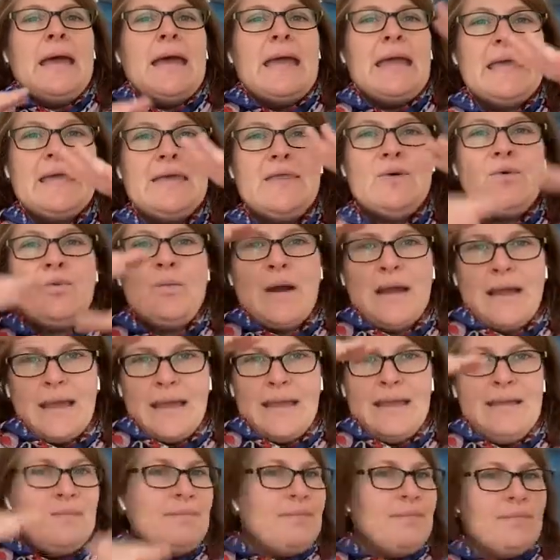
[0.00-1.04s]
Either
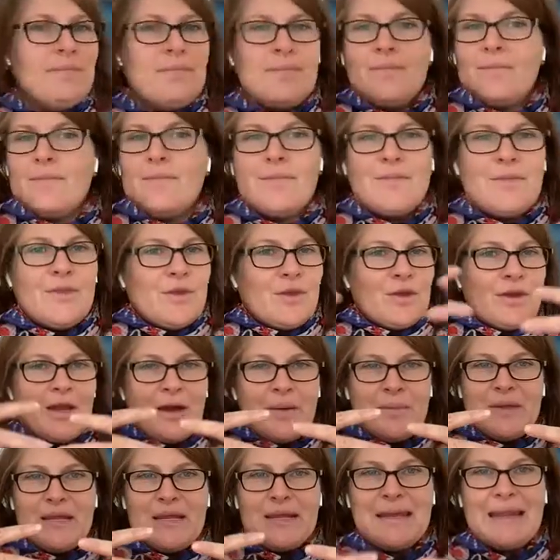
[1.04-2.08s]
way, you
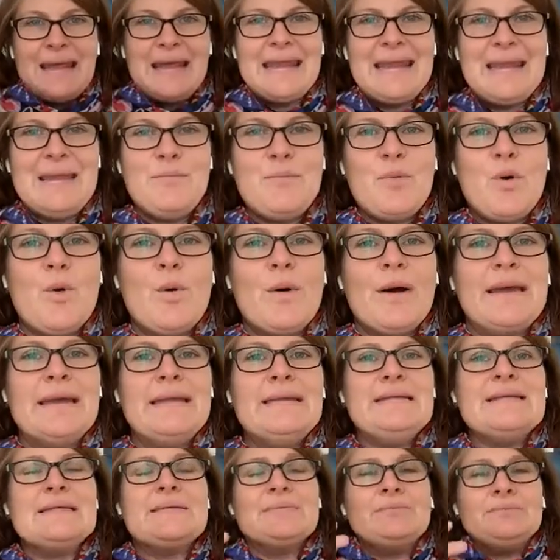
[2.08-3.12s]
come in at any
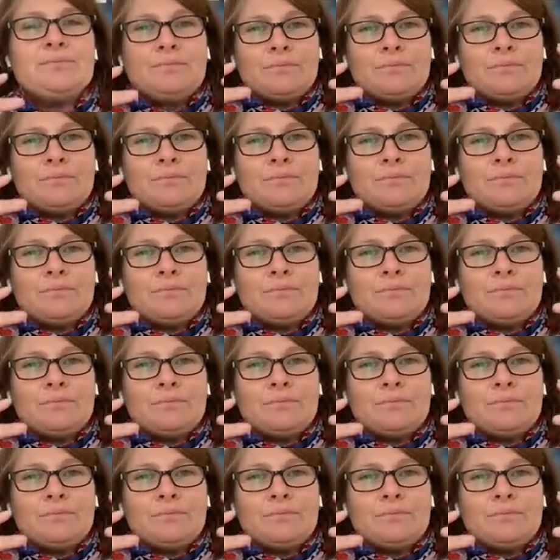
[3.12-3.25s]
point.